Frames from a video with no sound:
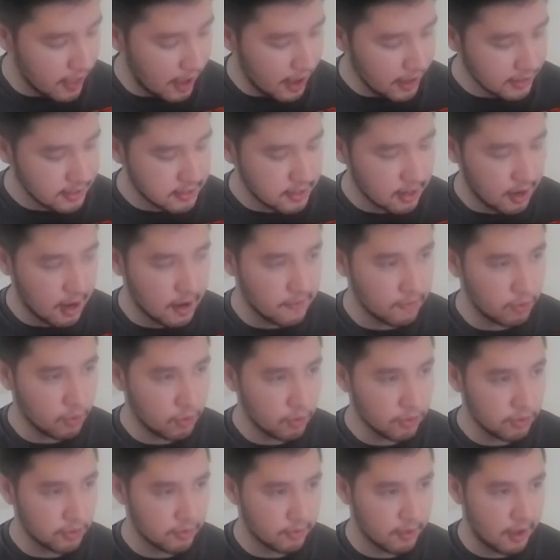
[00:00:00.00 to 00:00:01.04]
that, I've
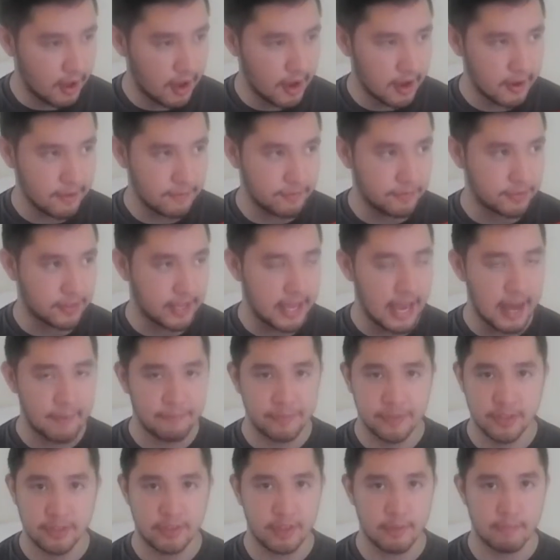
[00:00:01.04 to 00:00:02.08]
all I've
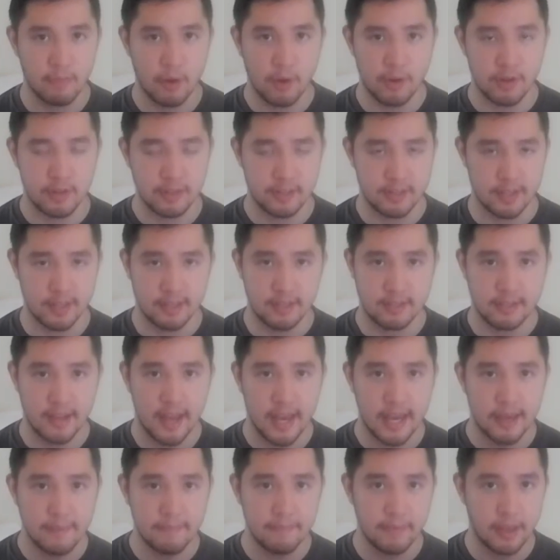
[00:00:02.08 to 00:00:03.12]
kept the motors the
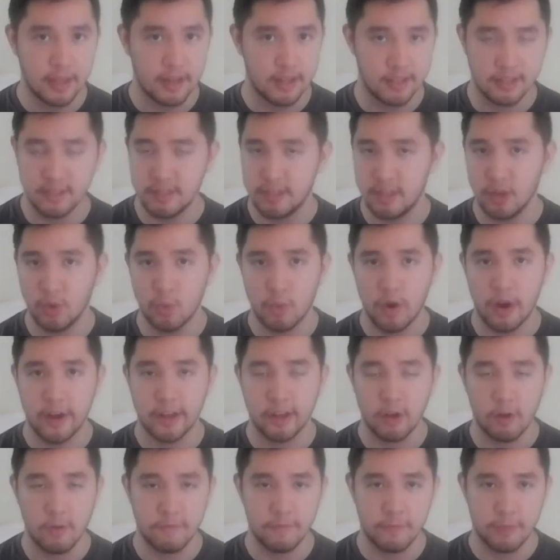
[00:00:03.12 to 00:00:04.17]
same. It is still
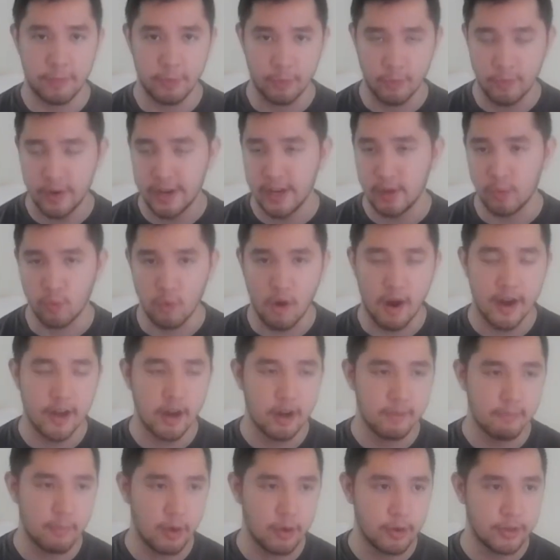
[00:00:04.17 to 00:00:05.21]
running off three
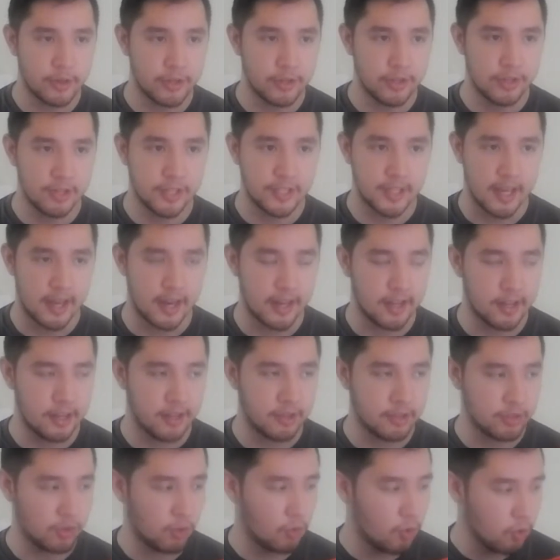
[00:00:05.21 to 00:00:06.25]
Rhino motors and
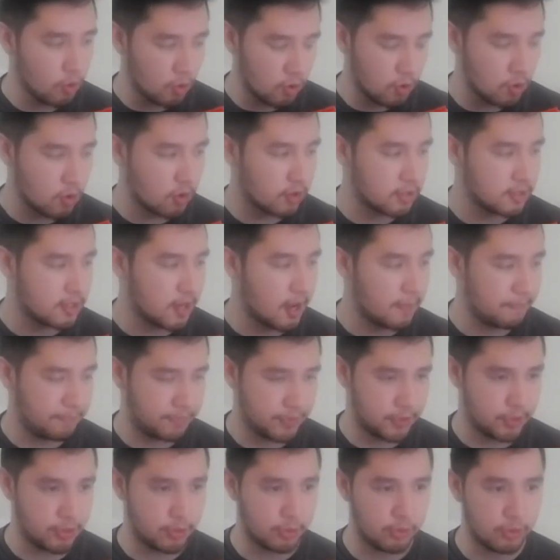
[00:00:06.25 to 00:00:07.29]
it is all hooked
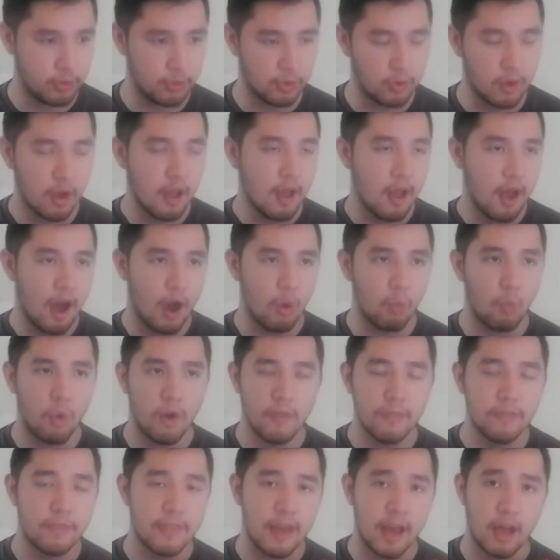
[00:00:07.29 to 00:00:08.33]
up to a
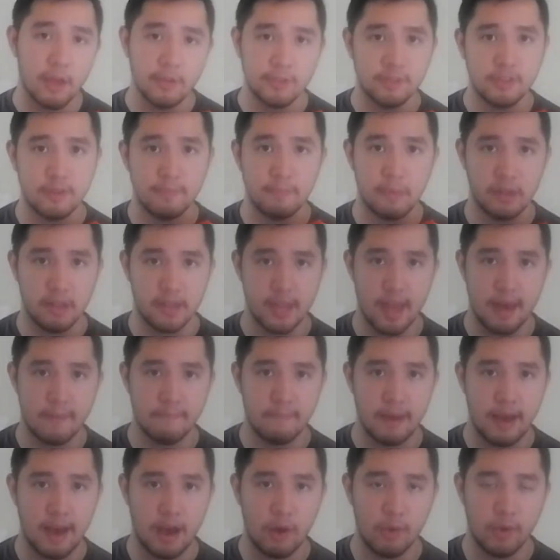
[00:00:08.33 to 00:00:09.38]
1000
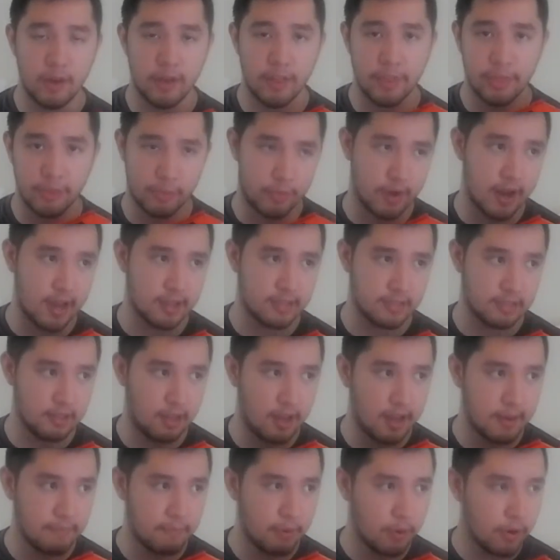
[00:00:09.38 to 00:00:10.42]
milliamp hour 3S
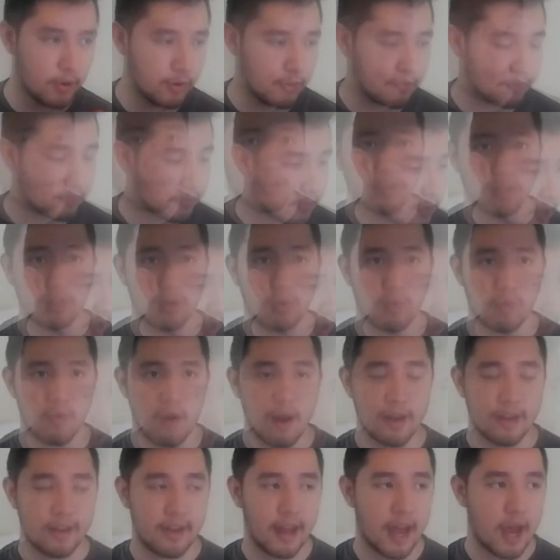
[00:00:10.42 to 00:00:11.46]
LiPo. So
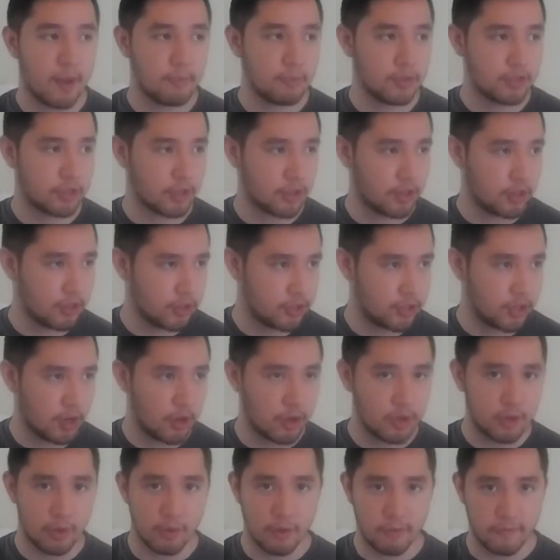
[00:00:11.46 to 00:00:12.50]
right now I'm just going to
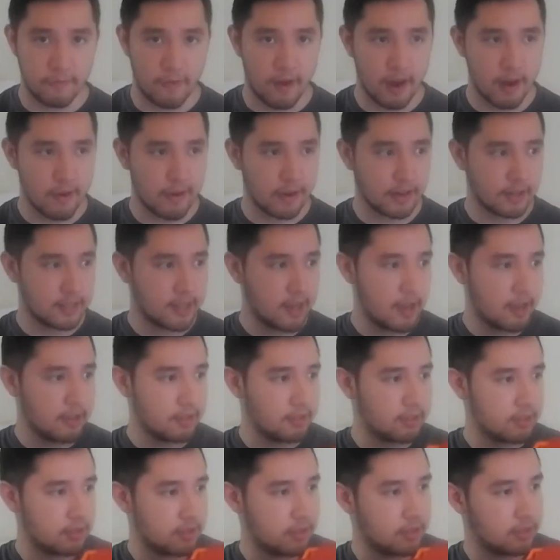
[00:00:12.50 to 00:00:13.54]
show you a firing
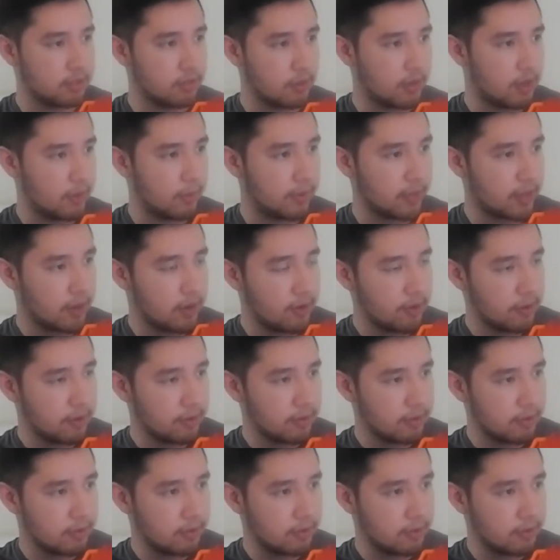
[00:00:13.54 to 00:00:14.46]
test. So here we go.